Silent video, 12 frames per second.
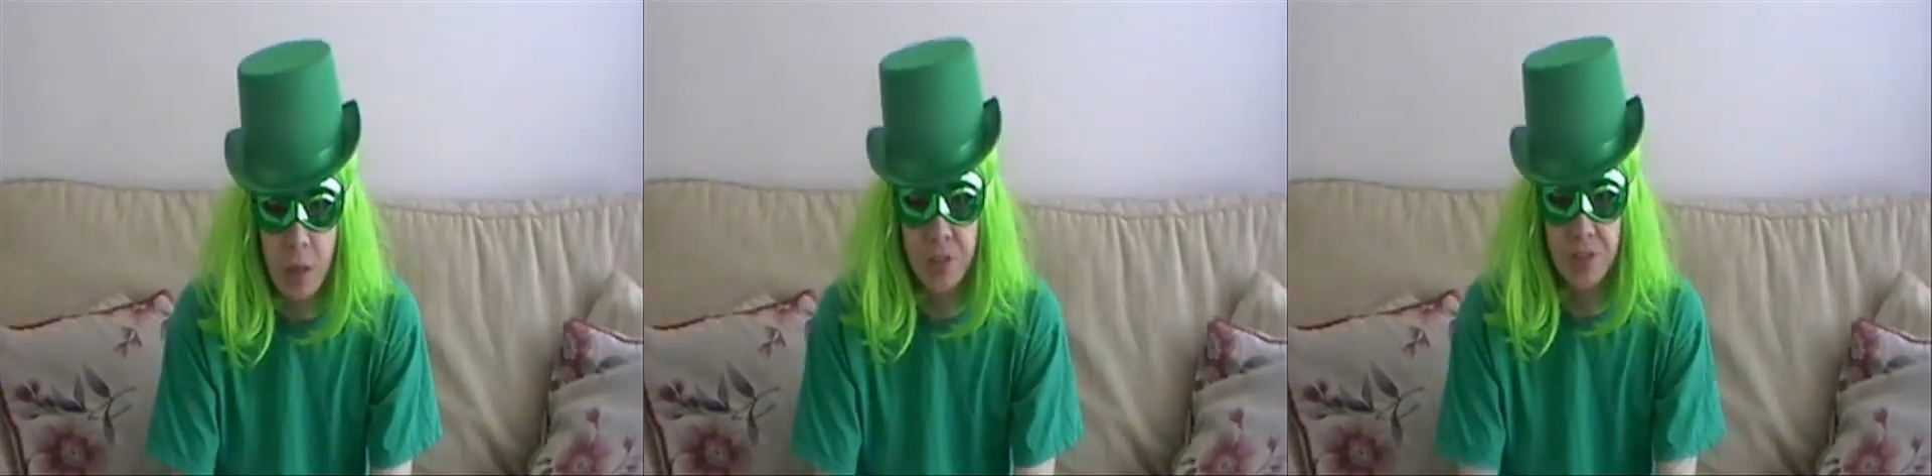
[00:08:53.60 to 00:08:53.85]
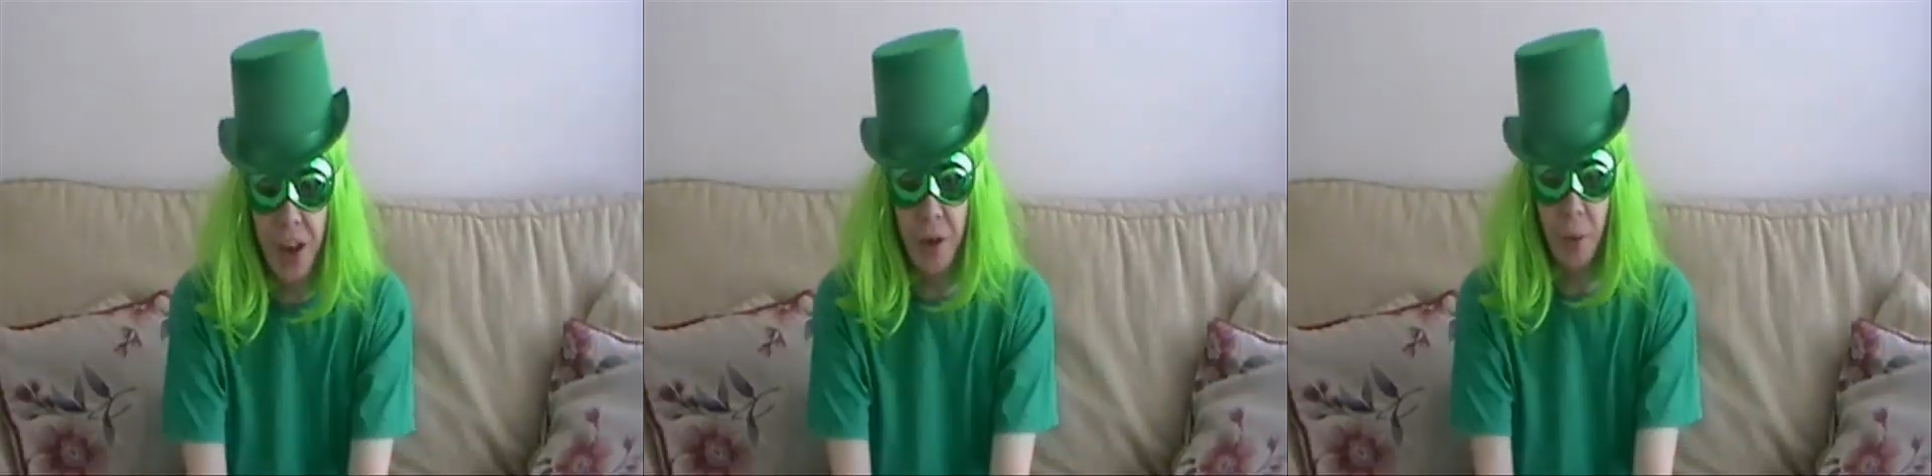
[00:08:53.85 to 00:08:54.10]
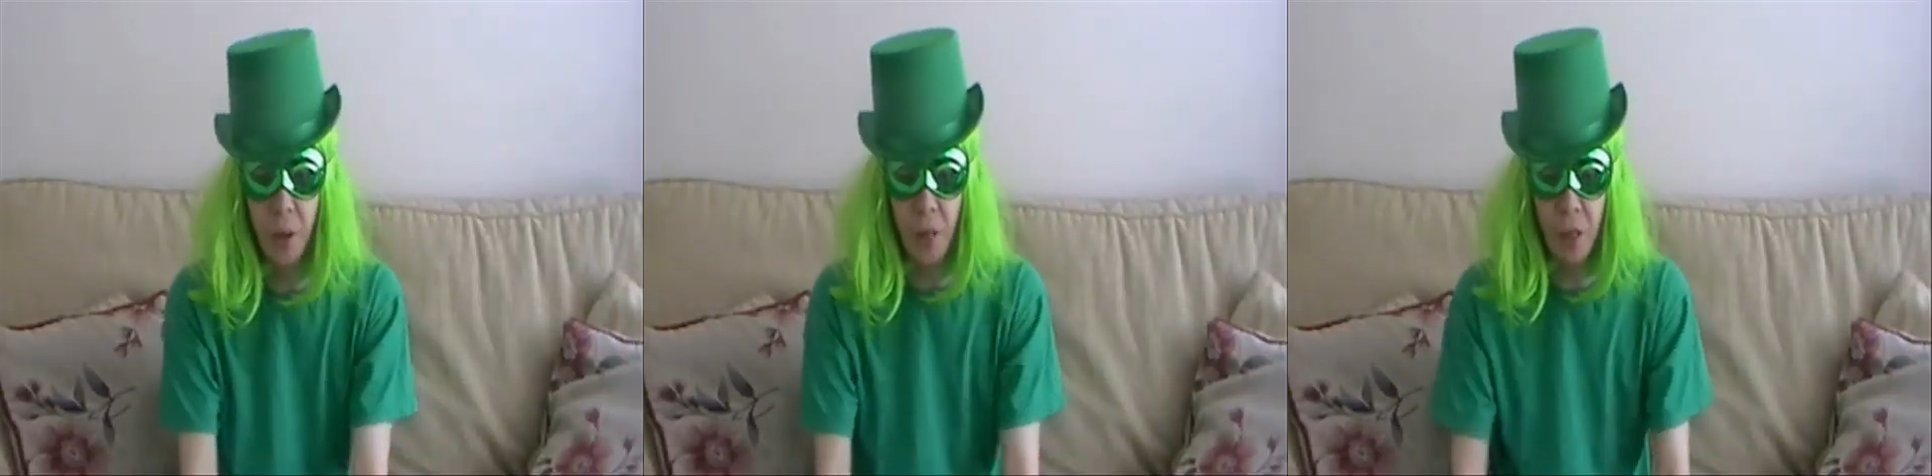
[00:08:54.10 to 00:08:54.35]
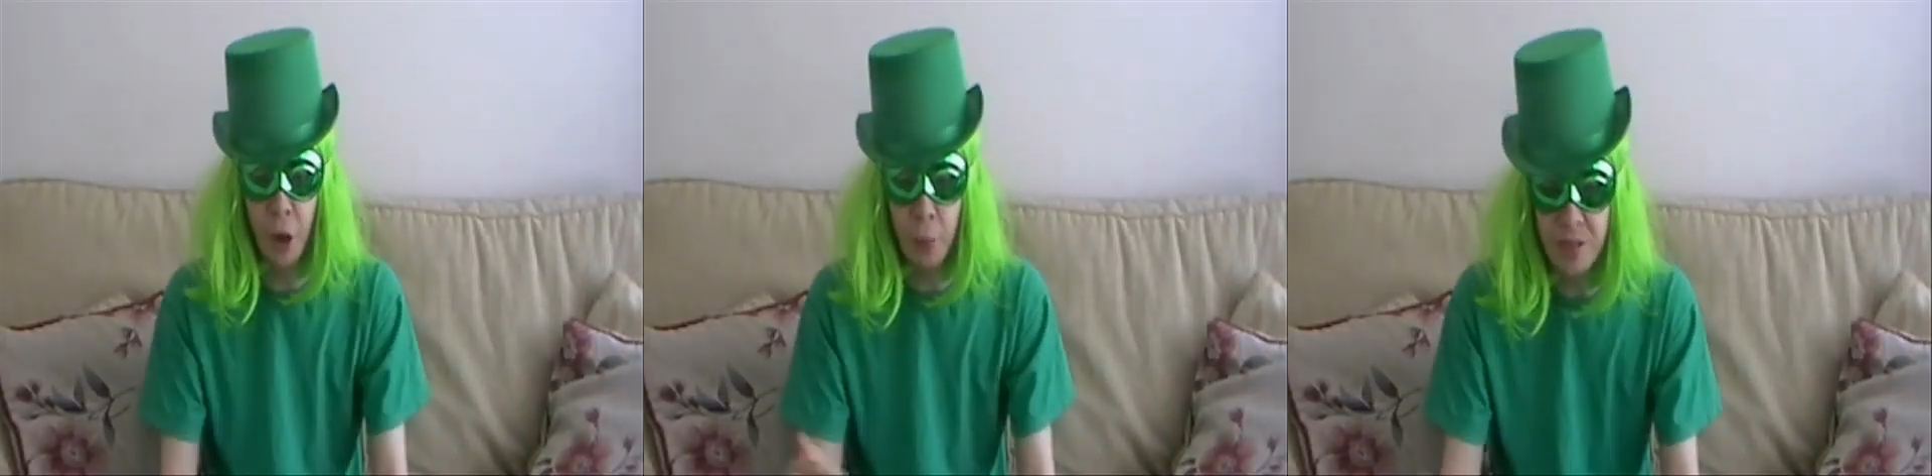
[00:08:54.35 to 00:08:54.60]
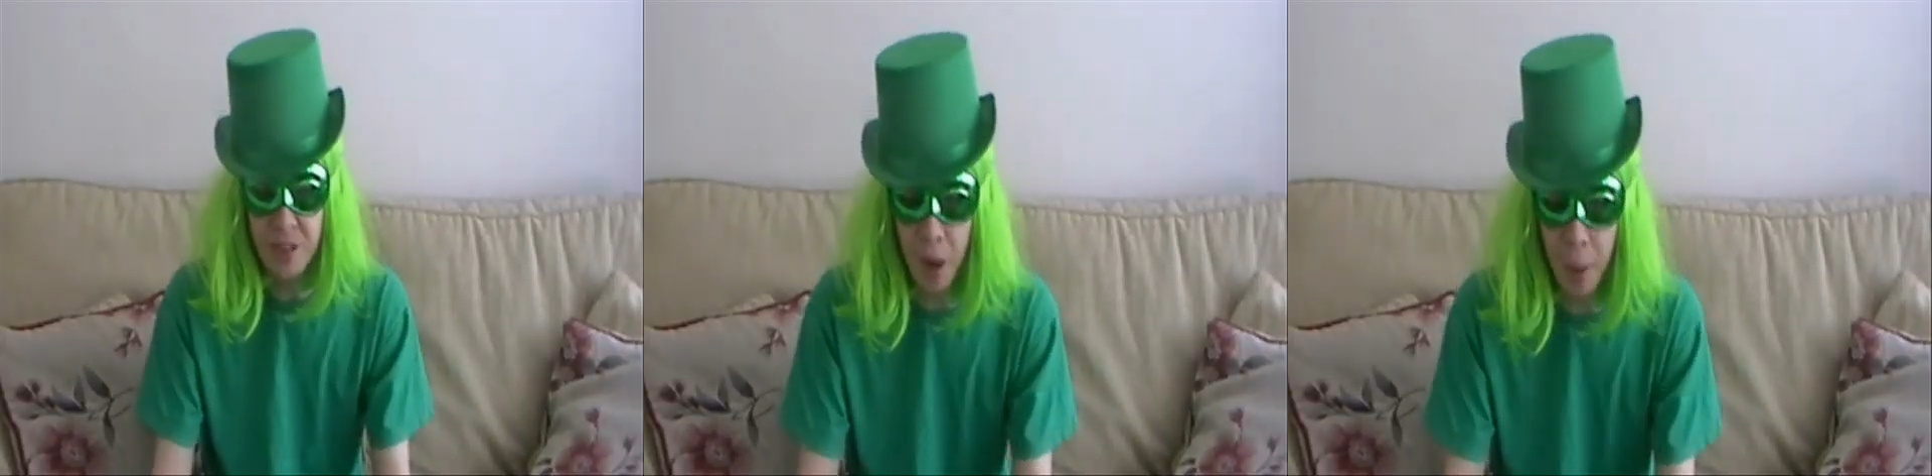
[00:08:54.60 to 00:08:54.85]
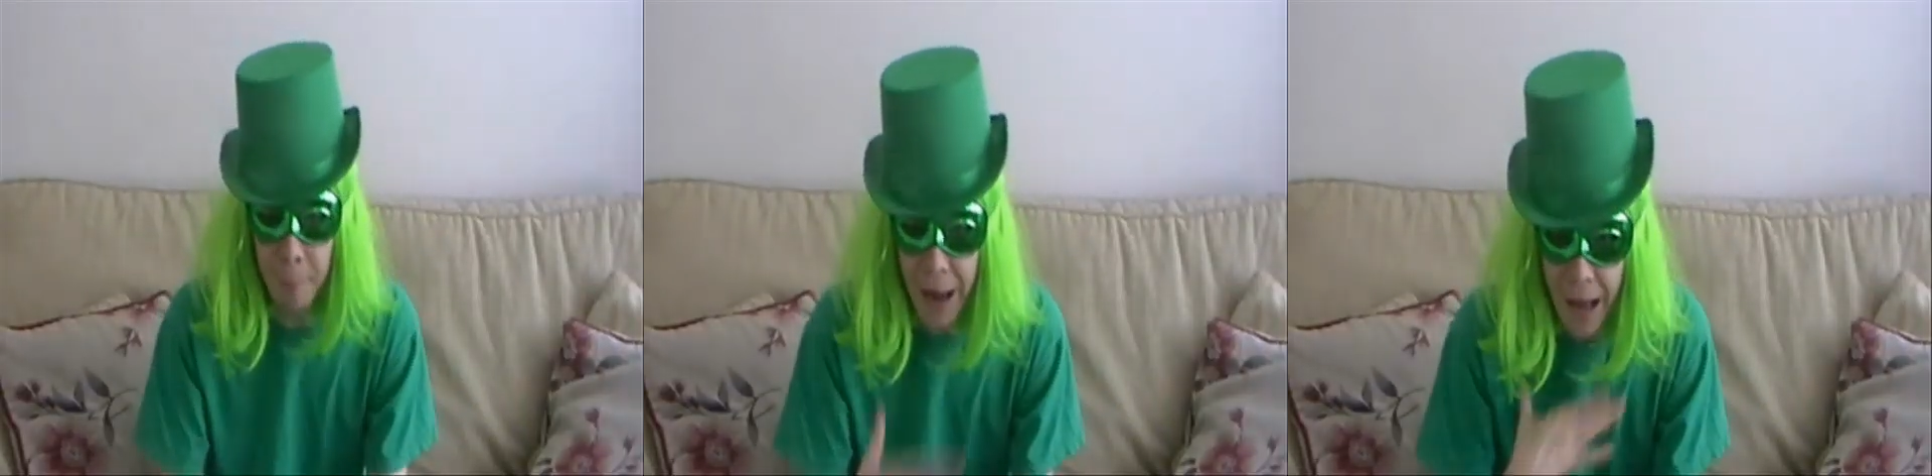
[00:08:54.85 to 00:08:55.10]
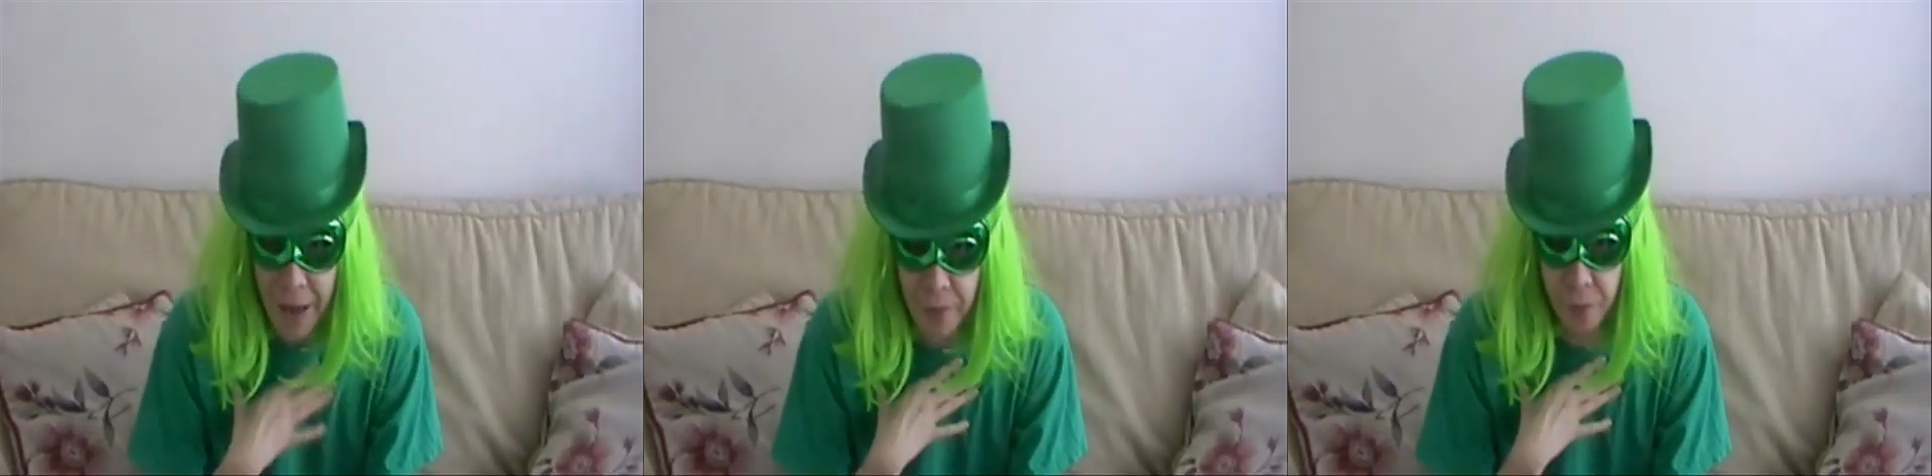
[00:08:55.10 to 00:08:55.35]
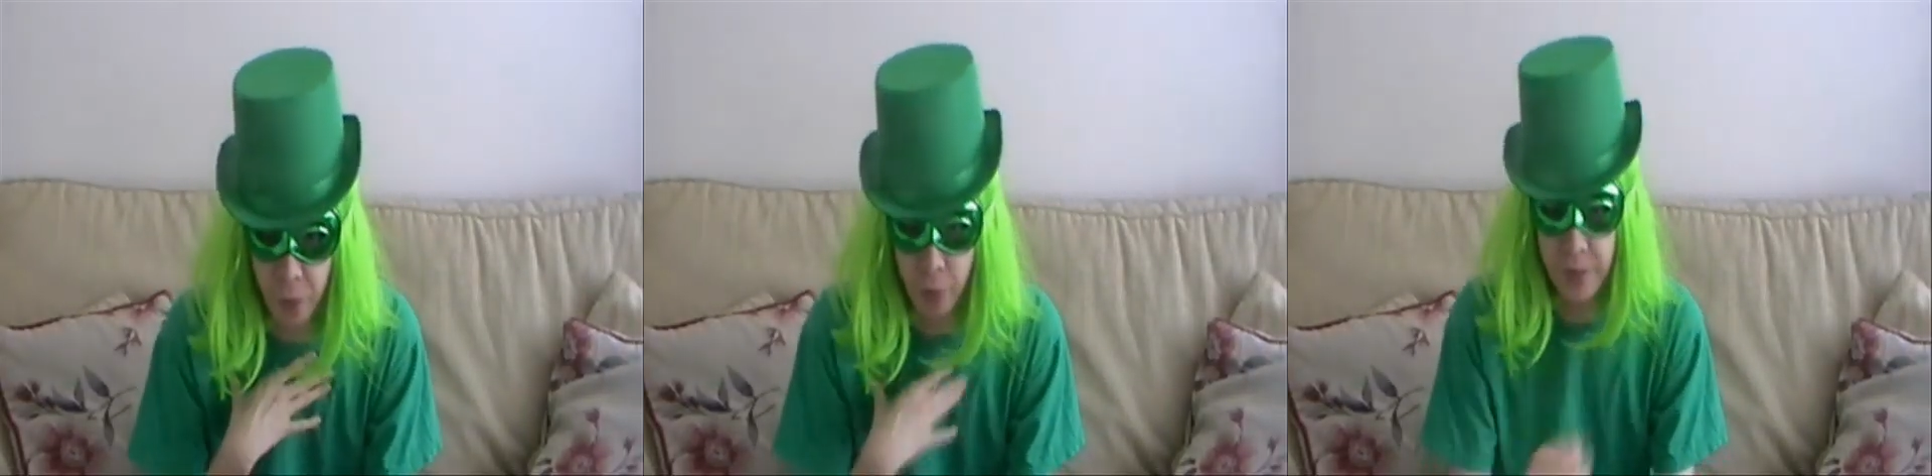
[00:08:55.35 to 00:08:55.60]
So, those are my
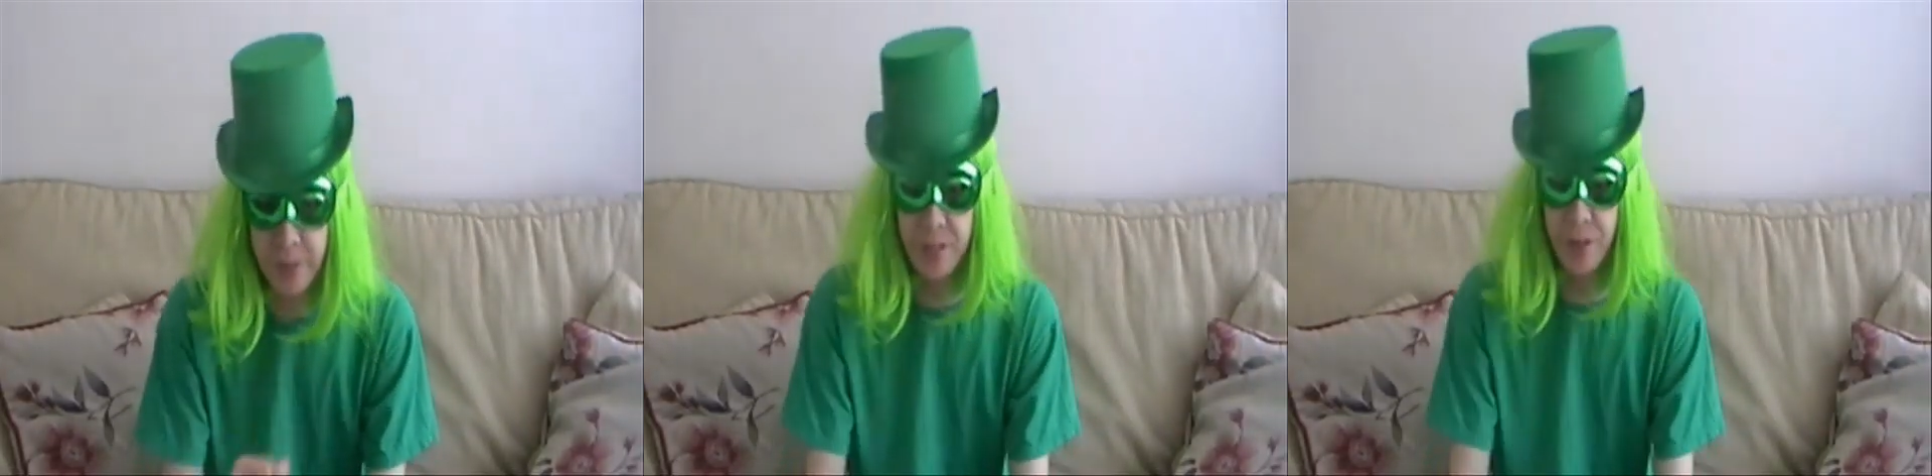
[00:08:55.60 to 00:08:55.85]
thoughts